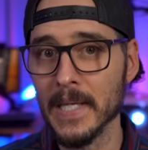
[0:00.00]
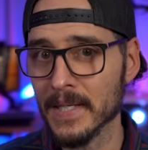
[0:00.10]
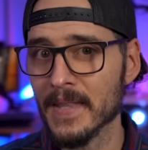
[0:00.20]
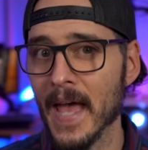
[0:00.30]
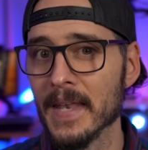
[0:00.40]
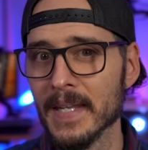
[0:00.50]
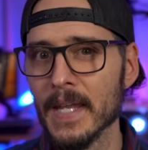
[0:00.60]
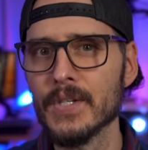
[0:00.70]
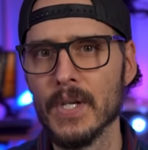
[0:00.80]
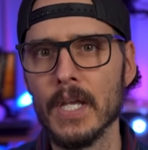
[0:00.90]
meaning that
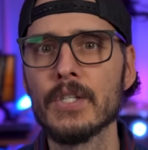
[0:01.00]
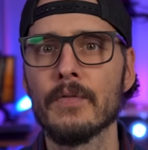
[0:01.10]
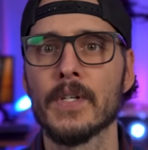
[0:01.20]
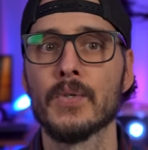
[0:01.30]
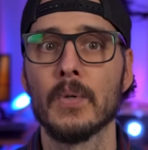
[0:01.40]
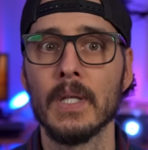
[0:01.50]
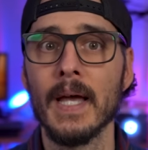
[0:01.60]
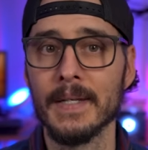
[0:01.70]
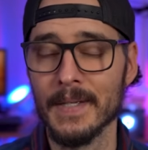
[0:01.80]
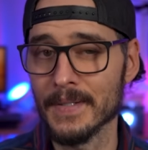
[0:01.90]
each individual
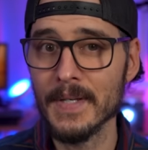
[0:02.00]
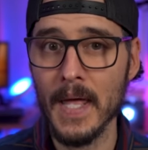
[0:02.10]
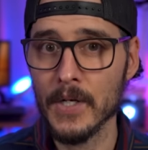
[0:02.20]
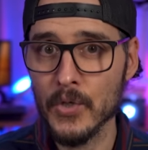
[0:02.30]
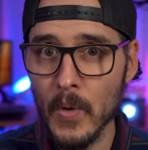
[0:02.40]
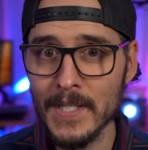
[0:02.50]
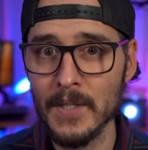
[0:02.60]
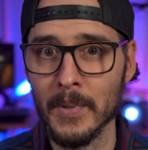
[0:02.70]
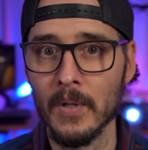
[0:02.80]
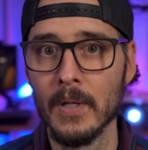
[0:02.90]
light is not
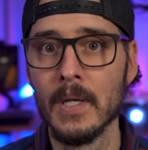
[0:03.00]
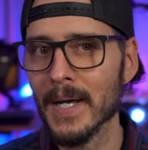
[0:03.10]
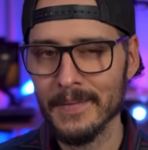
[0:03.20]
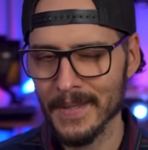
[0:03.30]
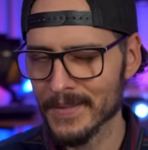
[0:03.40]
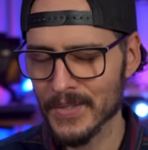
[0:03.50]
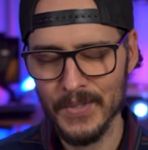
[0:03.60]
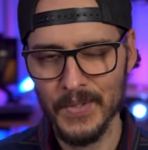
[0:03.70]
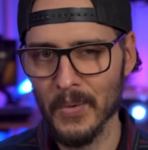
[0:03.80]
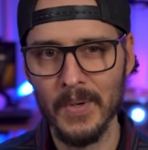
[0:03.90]
addressable but it's
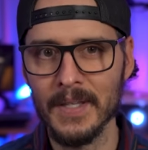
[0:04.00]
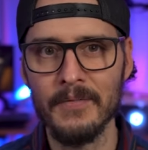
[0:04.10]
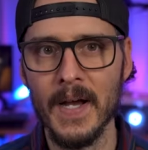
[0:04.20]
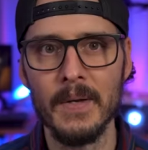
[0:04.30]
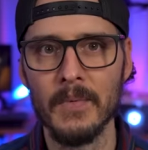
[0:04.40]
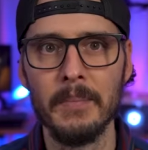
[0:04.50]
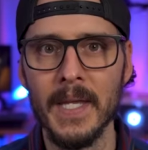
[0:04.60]
totally fine with